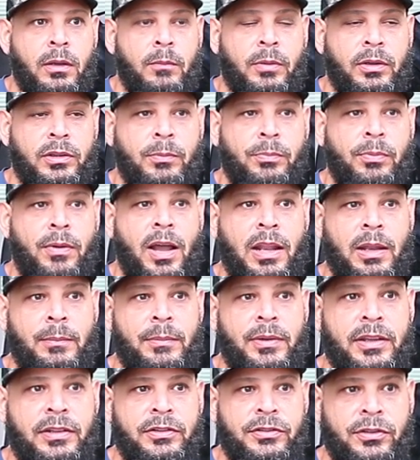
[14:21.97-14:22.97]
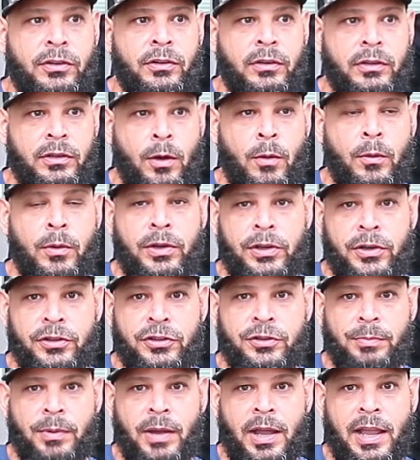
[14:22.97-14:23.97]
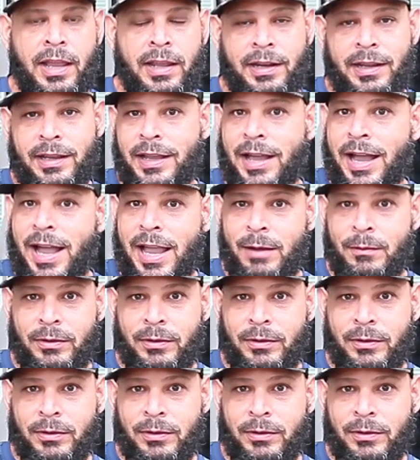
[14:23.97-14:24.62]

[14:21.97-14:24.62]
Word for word: But the problem is you're going to your spot and the guy